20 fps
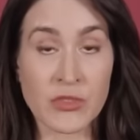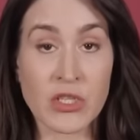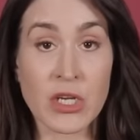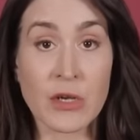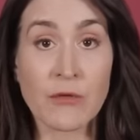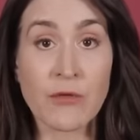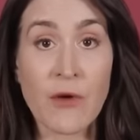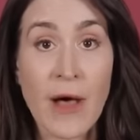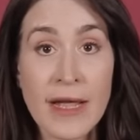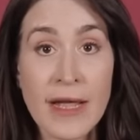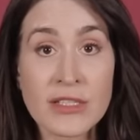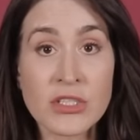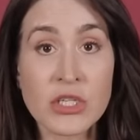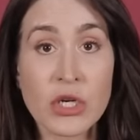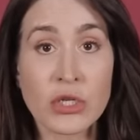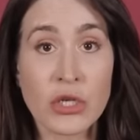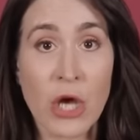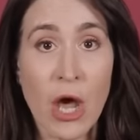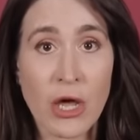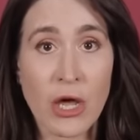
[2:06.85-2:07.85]
She finds
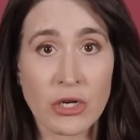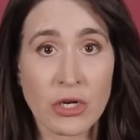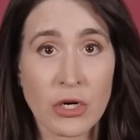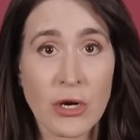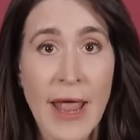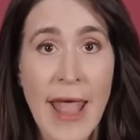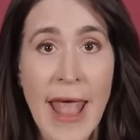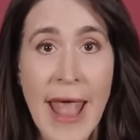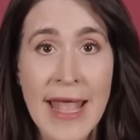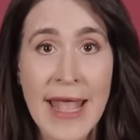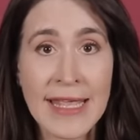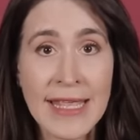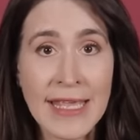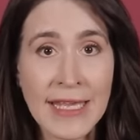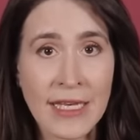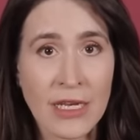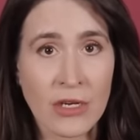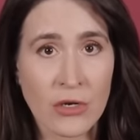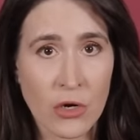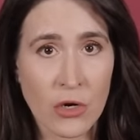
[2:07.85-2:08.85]
her daughter
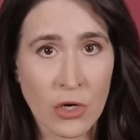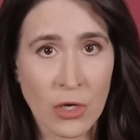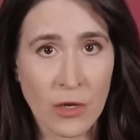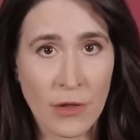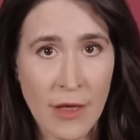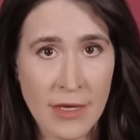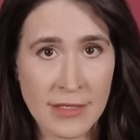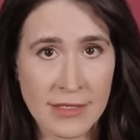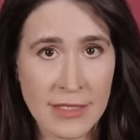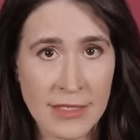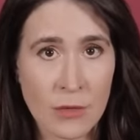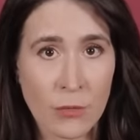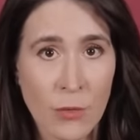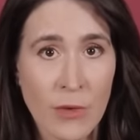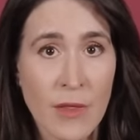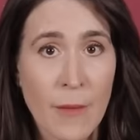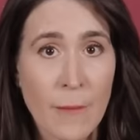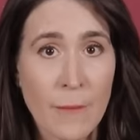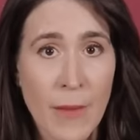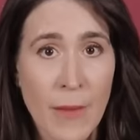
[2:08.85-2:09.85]
hanging in her closet
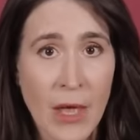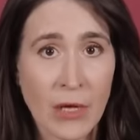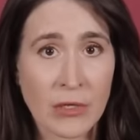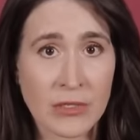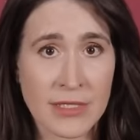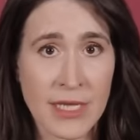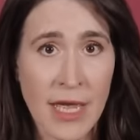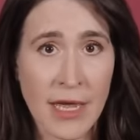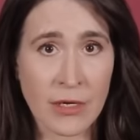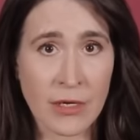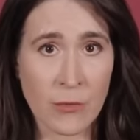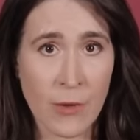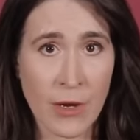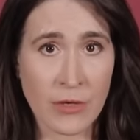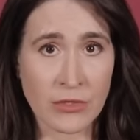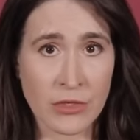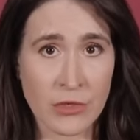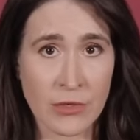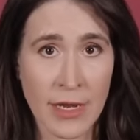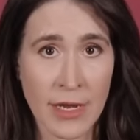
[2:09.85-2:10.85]
with a belt tied
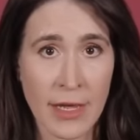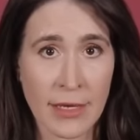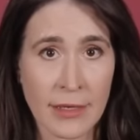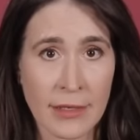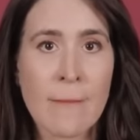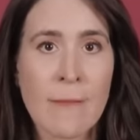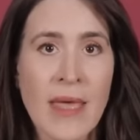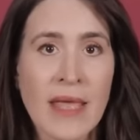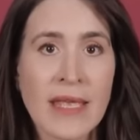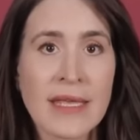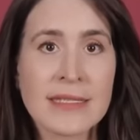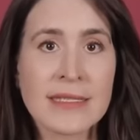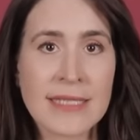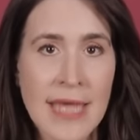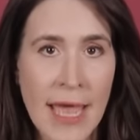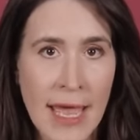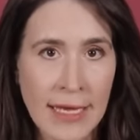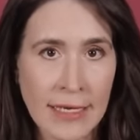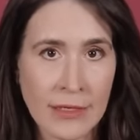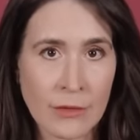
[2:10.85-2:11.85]
around her neck. Megan
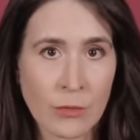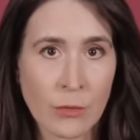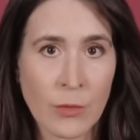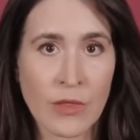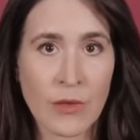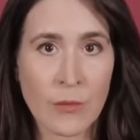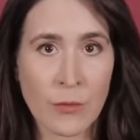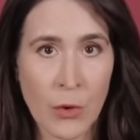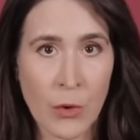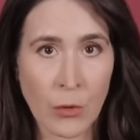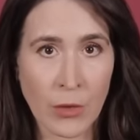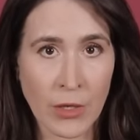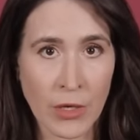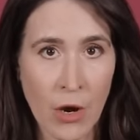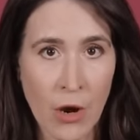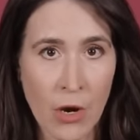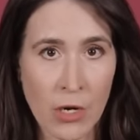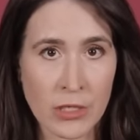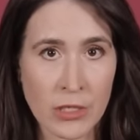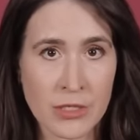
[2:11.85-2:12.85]
died with a broken
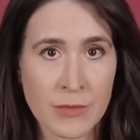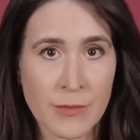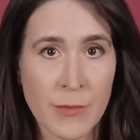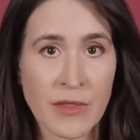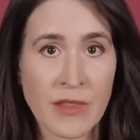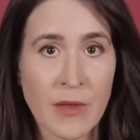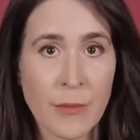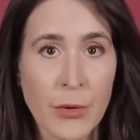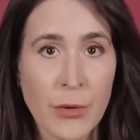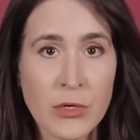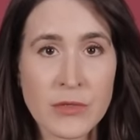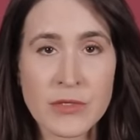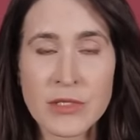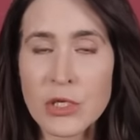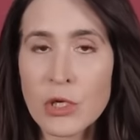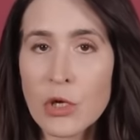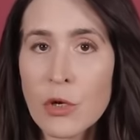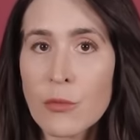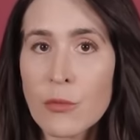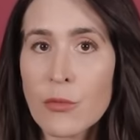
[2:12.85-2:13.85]
heart, but the person
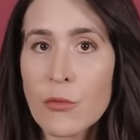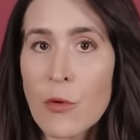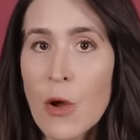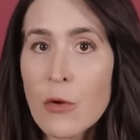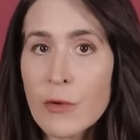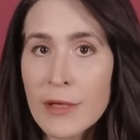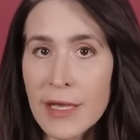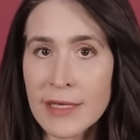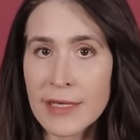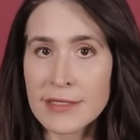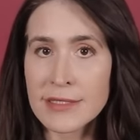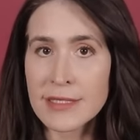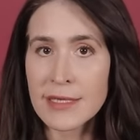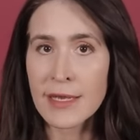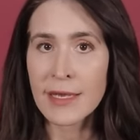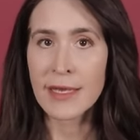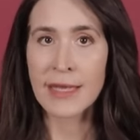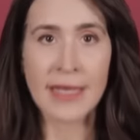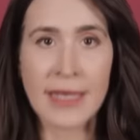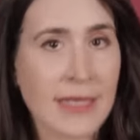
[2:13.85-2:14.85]
who broke it
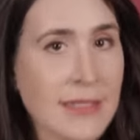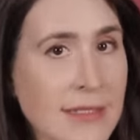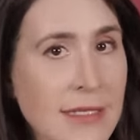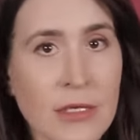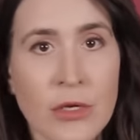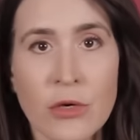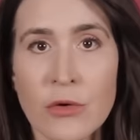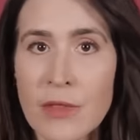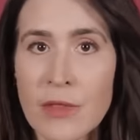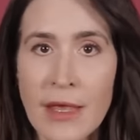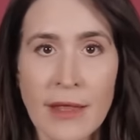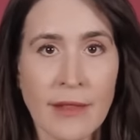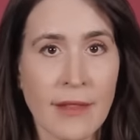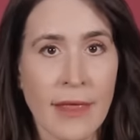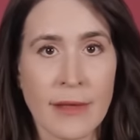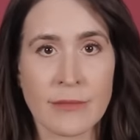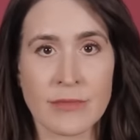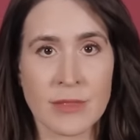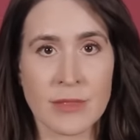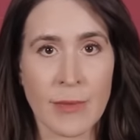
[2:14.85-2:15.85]
isn't who they
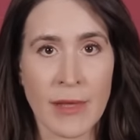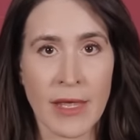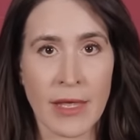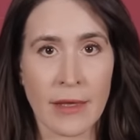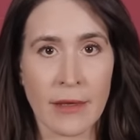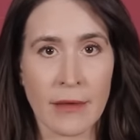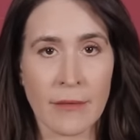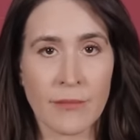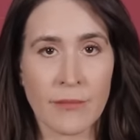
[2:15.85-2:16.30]
claim to be.